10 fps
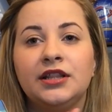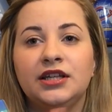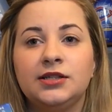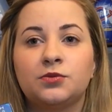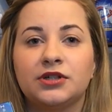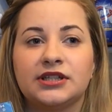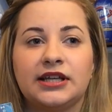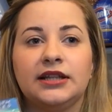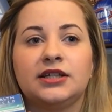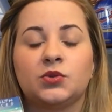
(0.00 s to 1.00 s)
These were on
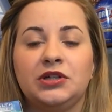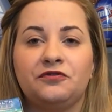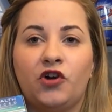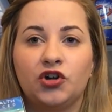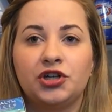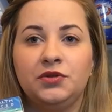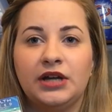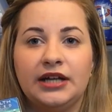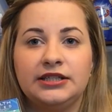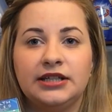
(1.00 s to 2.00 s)
sale this week for
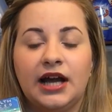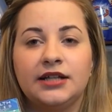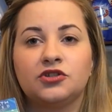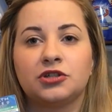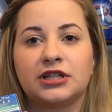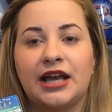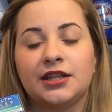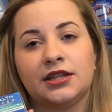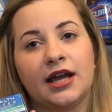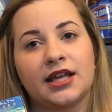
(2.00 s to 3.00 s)
$2.99, so
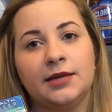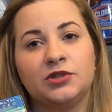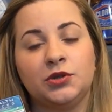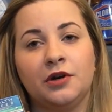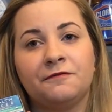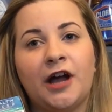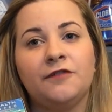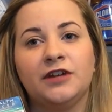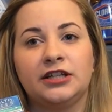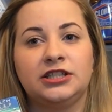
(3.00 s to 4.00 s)
together that came to a
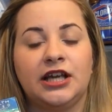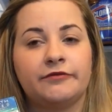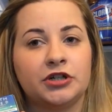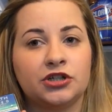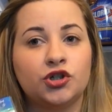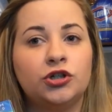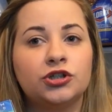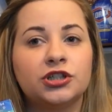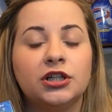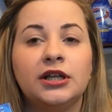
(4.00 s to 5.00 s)
$5.98 running
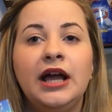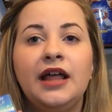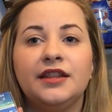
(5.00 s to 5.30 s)
total.